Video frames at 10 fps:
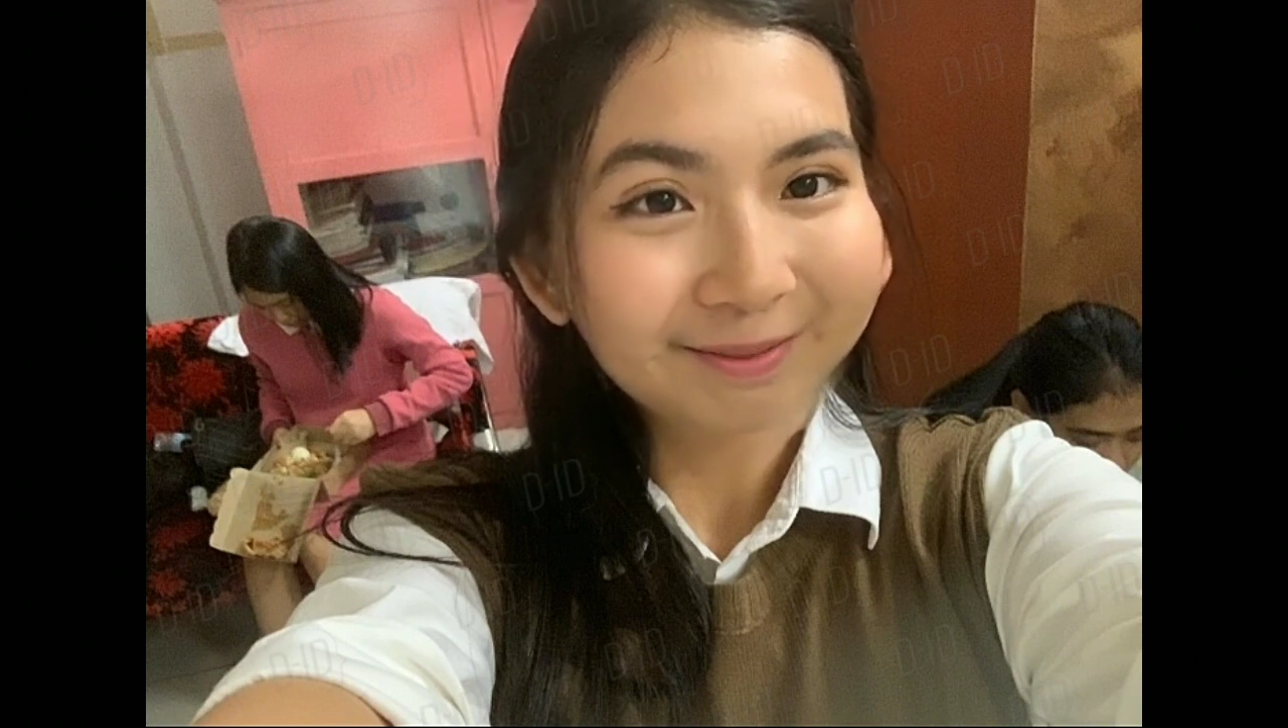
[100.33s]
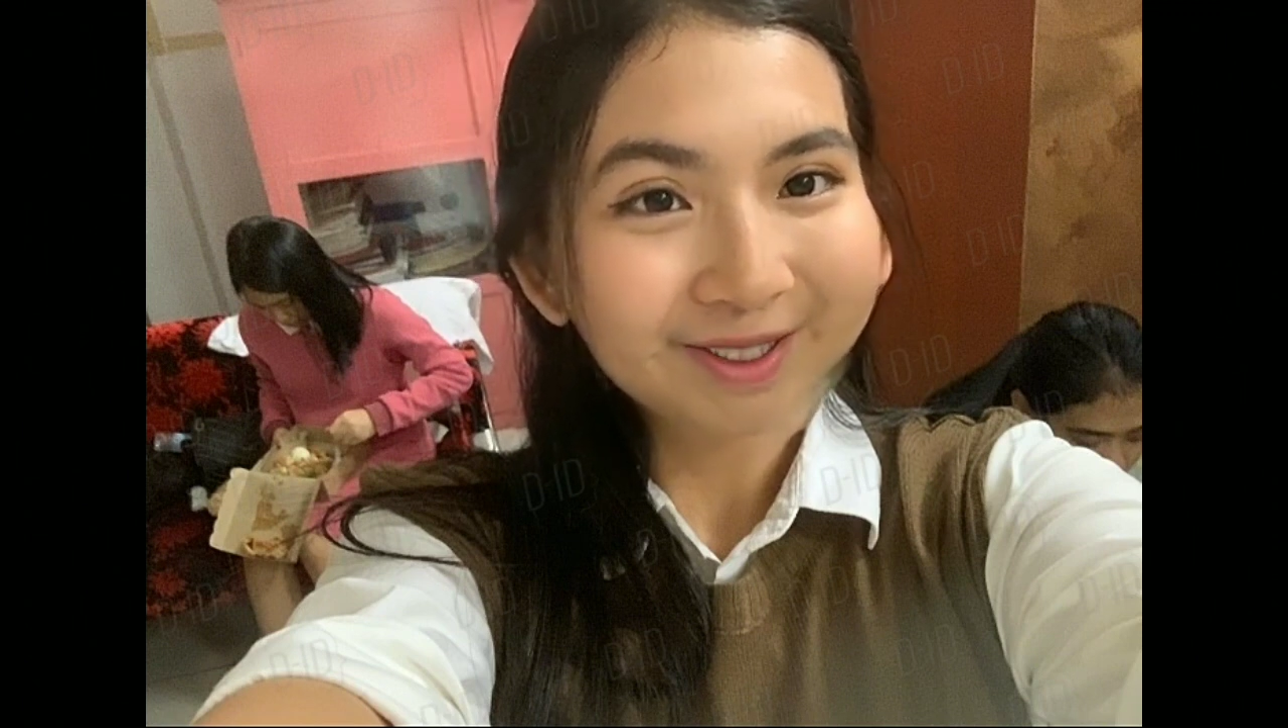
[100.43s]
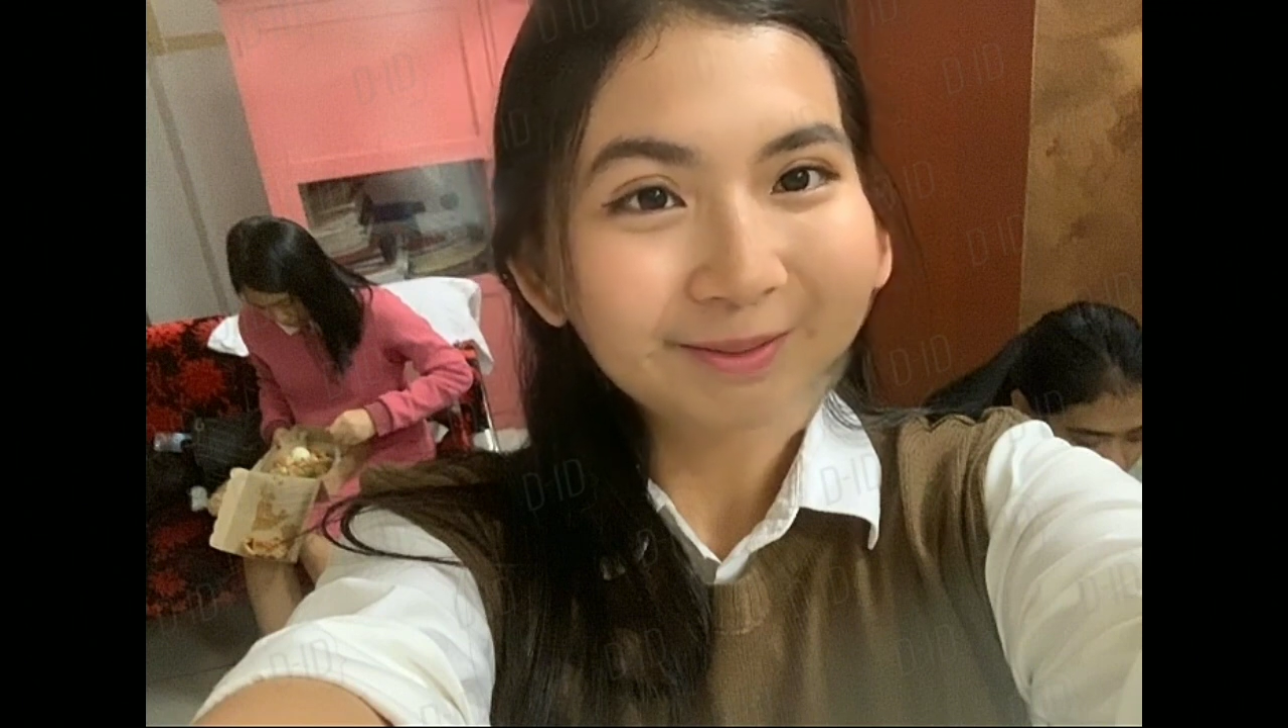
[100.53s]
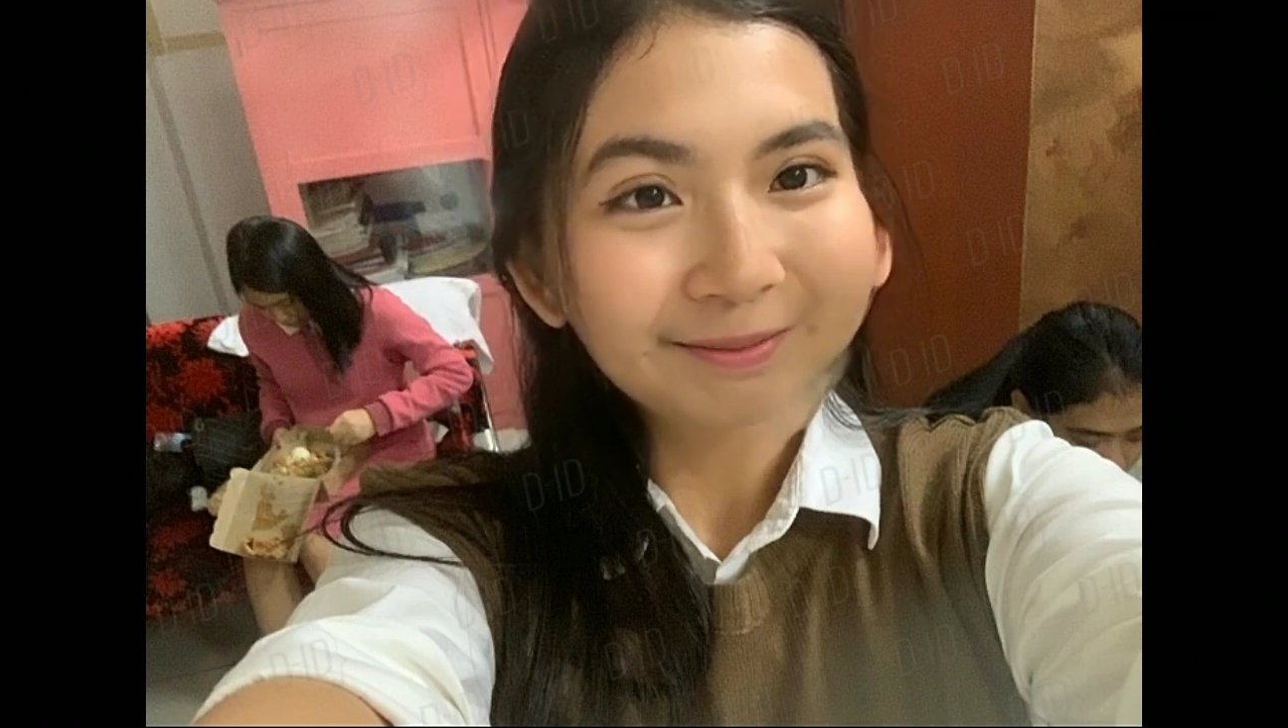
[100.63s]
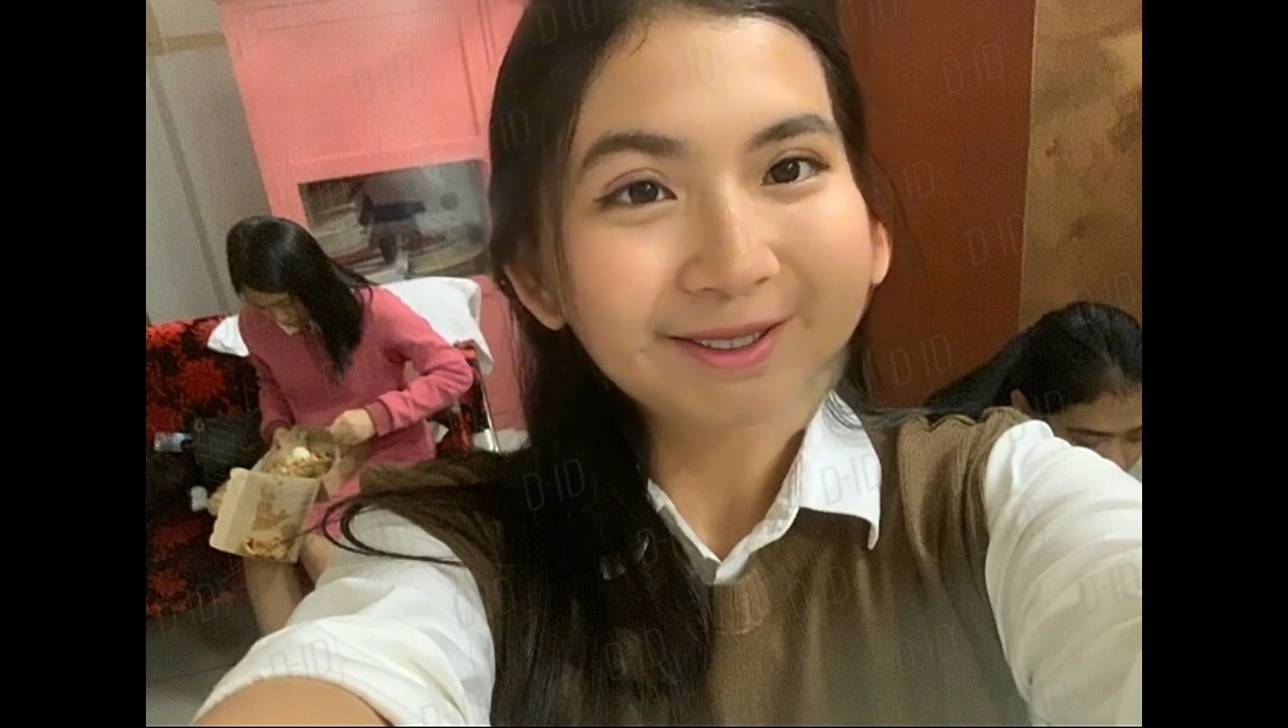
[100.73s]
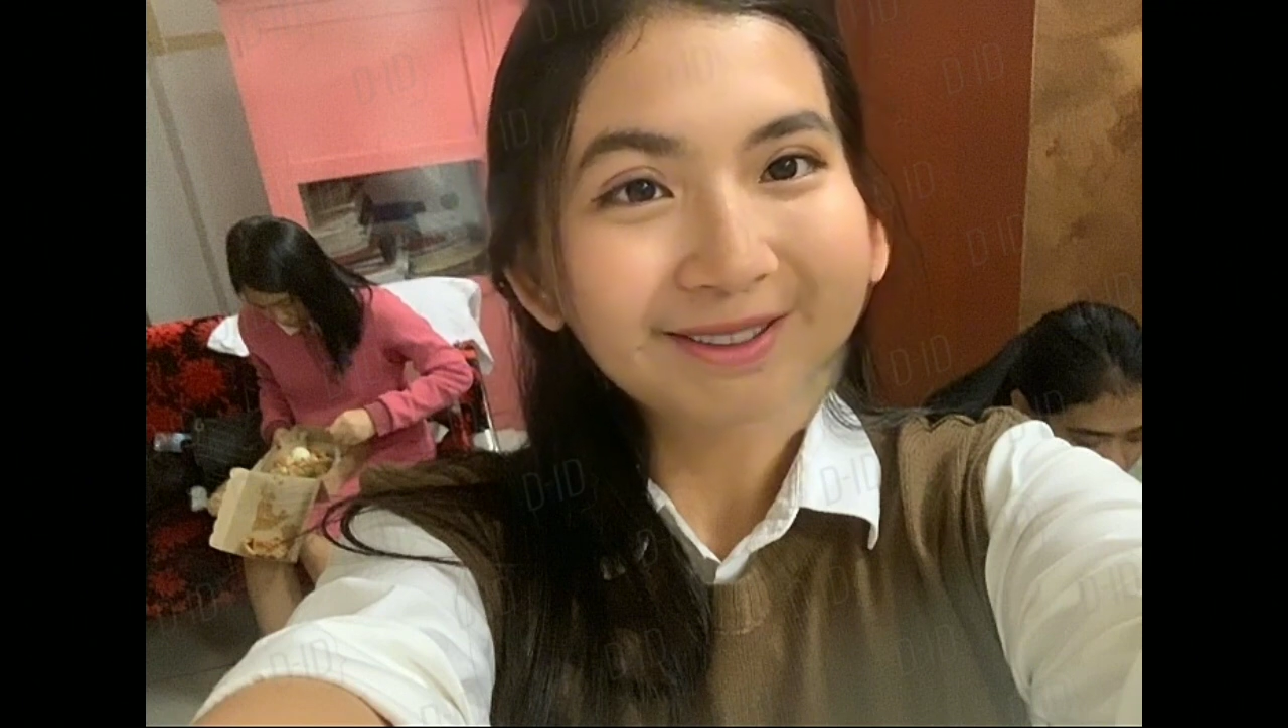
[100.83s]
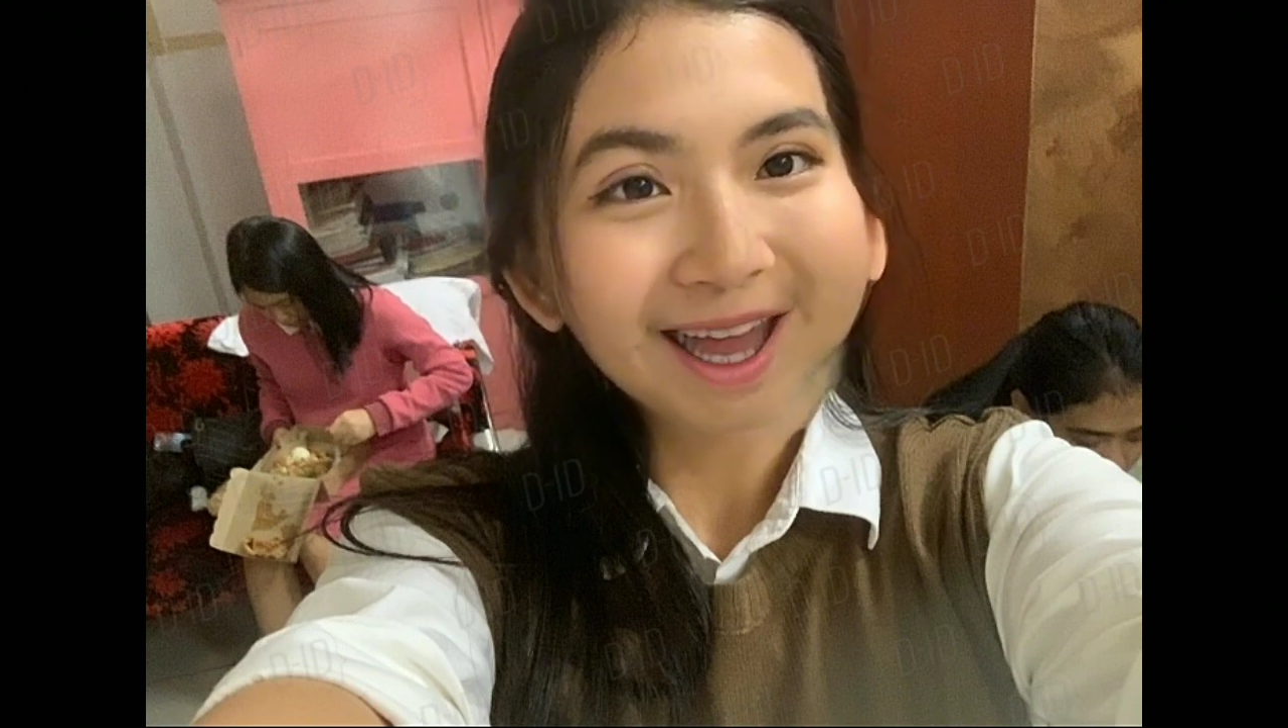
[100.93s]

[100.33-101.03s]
group.